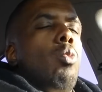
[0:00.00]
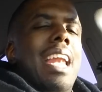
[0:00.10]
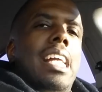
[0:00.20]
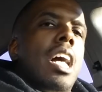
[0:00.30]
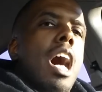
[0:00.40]

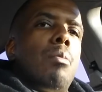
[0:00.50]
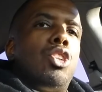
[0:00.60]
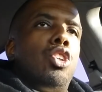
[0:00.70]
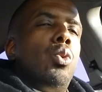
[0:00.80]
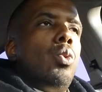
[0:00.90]
when it
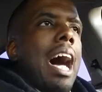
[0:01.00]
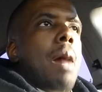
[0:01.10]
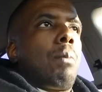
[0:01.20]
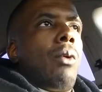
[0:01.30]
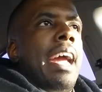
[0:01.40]
comes to
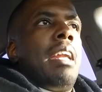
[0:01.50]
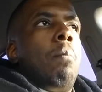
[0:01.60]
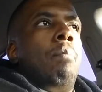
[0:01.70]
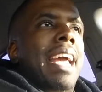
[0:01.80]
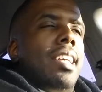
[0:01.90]
operating
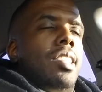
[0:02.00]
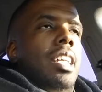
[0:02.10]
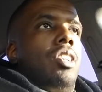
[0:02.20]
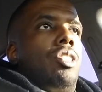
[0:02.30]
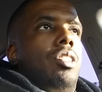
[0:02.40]
a
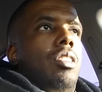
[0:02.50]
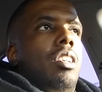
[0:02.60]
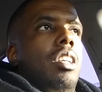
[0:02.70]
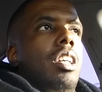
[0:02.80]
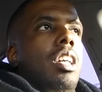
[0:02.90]
business,
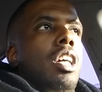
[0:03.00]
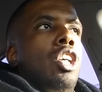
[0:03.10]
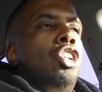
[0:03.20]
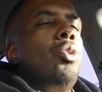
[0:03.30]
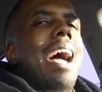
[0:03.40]

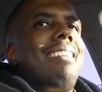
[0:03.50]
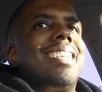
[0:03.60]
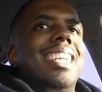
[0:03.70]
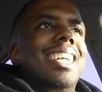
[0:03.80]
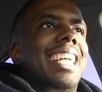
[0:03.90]
you have
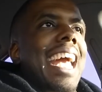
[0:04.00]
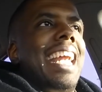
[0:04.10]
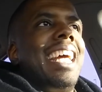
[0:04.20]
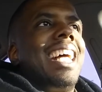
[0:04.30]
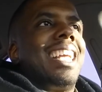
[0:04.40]
to look
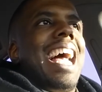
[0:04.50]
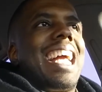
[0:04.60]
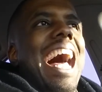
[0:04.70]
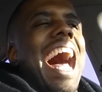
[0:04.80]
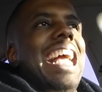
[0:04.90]
at it
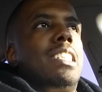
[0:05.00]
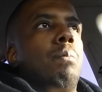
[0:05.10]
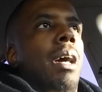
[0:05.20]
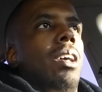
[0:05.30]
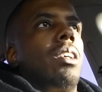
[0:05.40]
like an
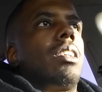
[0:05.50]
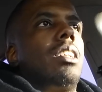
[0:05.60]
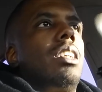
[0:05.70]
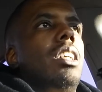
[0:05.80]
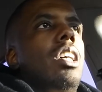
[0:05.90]
iceberg.
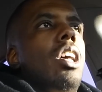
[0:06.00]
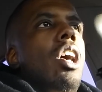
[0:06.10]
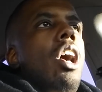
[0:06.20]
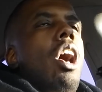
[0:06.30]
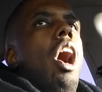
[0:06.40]

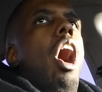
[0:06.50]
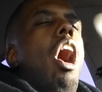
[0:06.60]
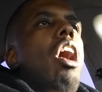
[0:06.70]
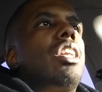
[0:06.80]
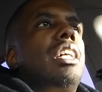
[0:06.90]

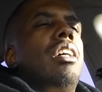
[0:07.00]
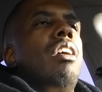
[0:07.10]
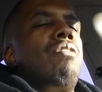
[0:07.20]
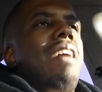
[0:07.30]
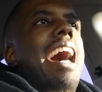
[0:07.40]
All the
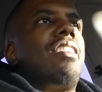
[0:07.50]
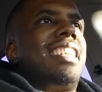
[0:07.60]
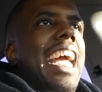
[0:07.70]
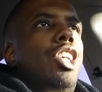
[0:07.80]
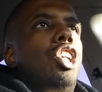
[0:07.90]

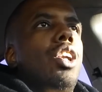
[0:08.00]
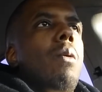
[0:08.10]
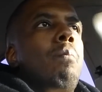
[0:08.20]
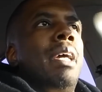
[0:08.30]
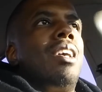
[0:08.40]

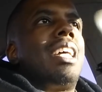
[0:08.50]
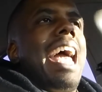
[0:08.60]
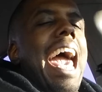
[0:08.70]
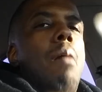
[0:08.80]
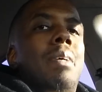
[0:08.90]
foundational
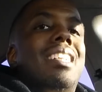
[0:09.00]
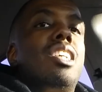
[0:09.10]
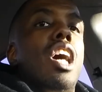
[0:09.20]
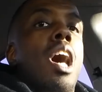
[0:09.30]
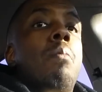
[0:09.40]
building
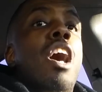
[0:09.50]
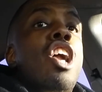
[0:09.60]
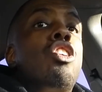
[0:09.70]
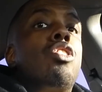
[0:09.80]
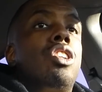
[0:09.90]
happens up
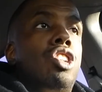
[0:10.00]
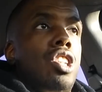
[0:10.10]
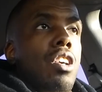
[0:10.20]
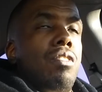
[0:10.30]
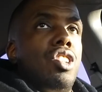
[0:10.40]
under the
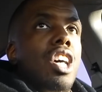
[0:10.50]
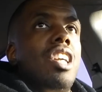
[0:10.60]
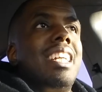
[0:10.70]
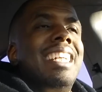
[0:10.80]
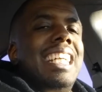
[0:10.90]
surface,
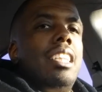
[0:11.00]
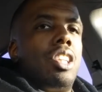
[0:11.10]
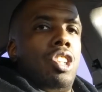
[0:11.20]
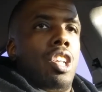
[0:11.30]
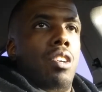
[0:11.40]
underneath
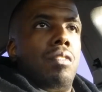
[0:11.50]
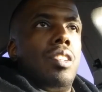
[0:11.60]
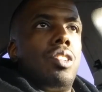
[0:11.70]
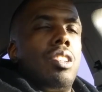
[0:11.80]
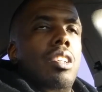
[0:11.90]
the
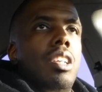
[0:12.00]
surface,